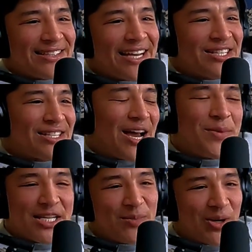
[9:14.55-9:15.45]
That's I
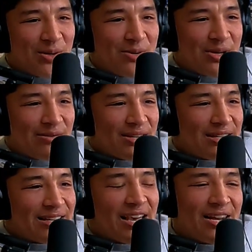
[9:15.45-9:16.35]
mean that's part of the beauty of
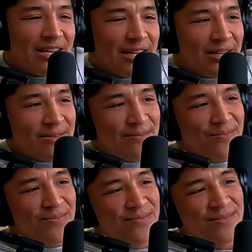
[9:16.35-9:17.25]
it, editing,
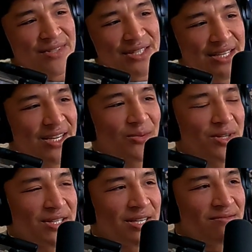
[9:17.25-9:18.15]
seeing
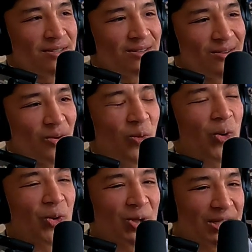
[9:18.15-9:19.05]
what's even
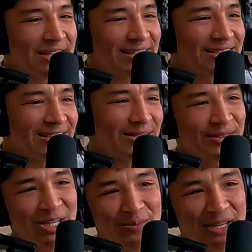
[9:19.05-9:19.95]
worthy
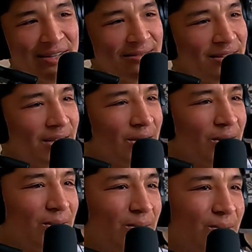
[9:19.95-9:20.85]
of keeping in a
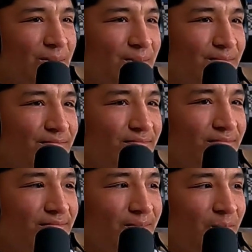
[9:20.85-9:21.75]
video.
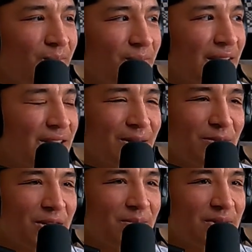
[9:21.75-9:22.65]
And
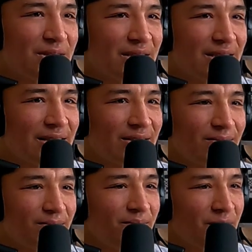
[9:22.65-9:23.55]
sometimes,
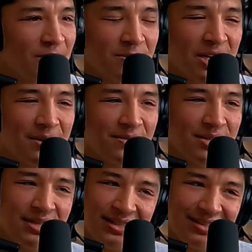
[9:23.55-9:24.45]
sometimes
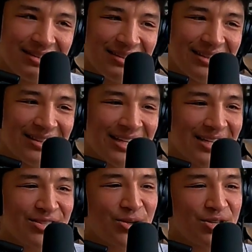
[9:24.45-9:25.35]
it
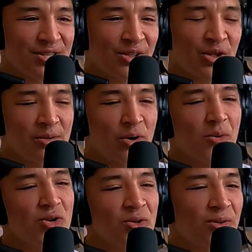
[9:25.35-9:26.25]
things are just a little bit more
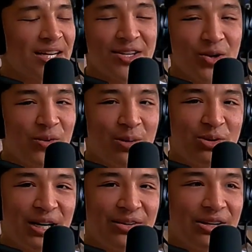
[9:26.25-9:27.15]
personal that I don't want to
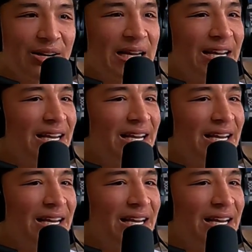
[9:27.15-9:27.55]
put out there.